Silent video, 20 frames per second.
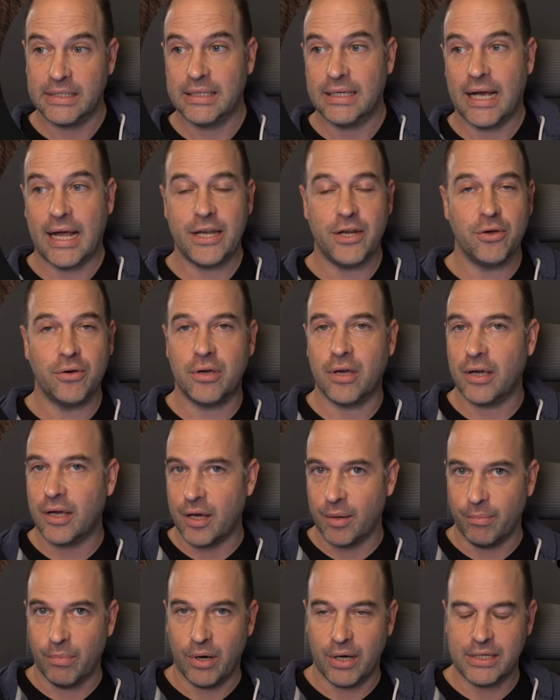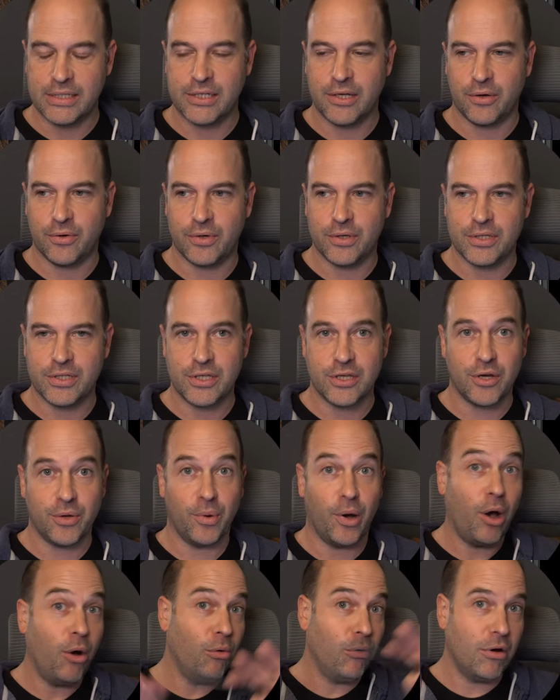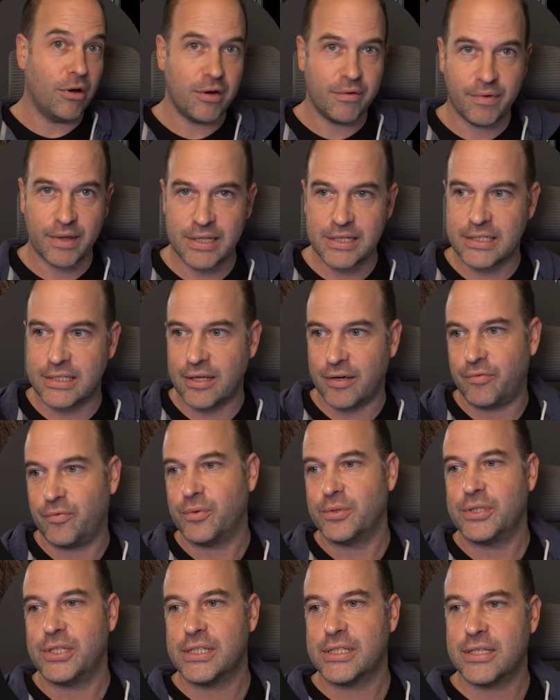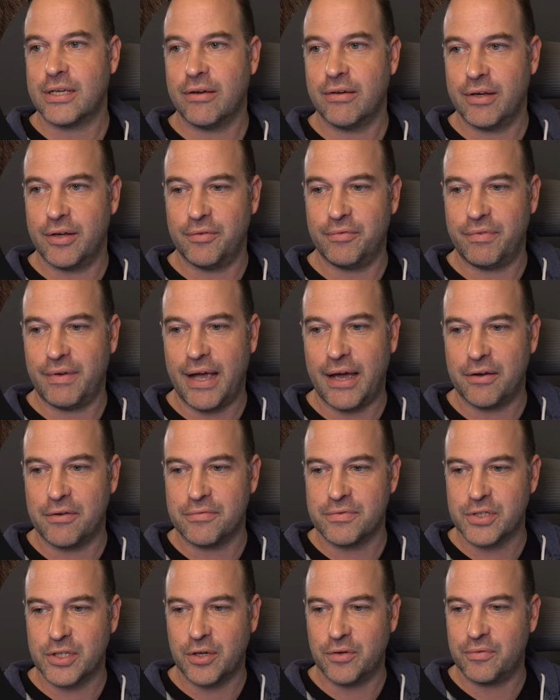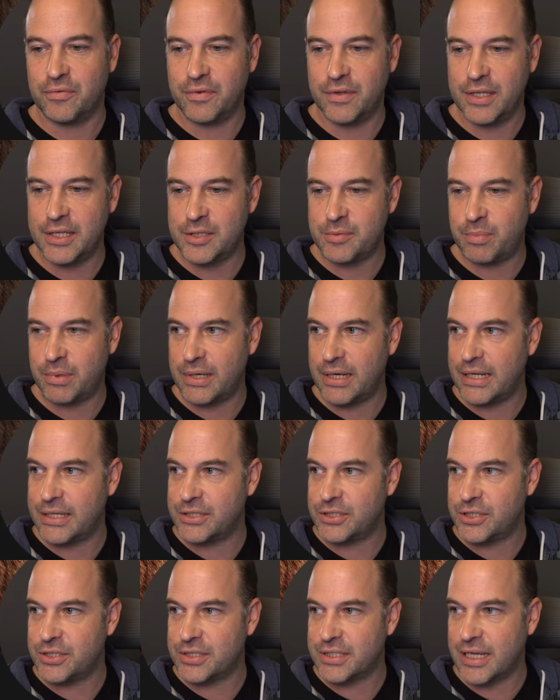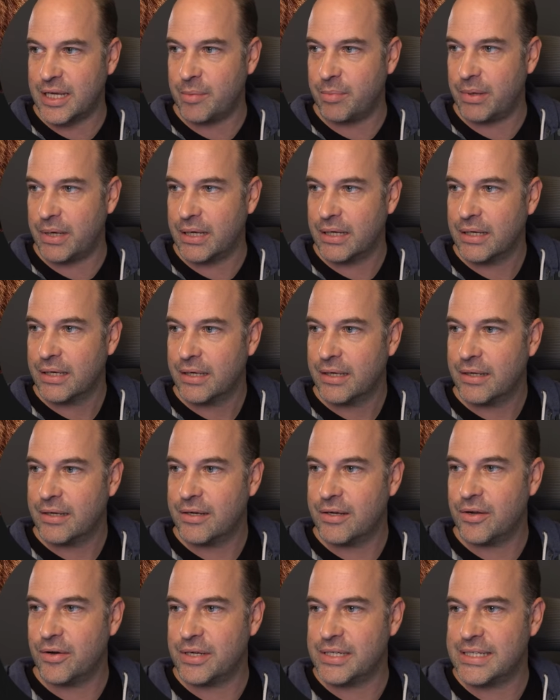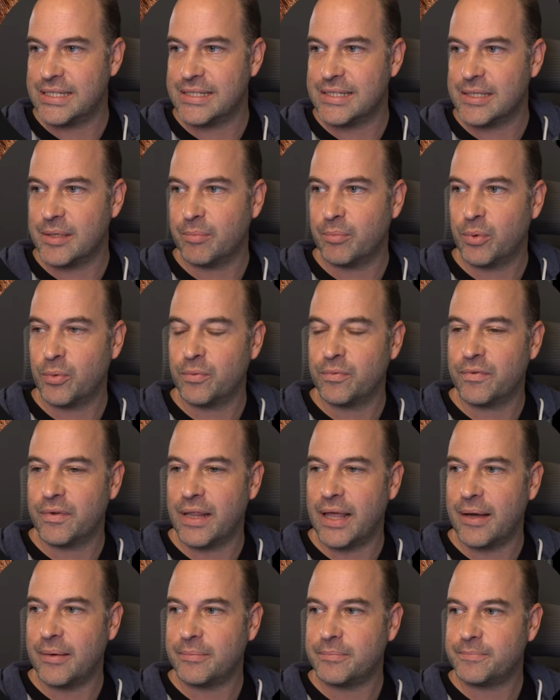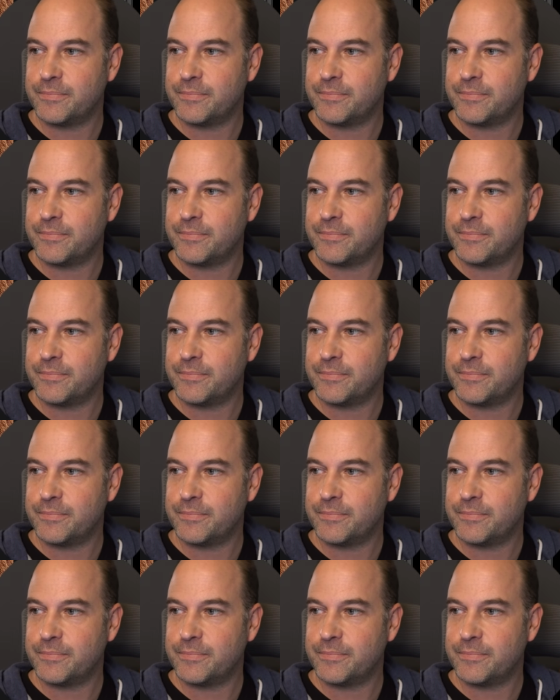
And you can combine tokens and do a whole load of other stuff, which is kind of out of scope for this, but let's just keep it nice and simple for that.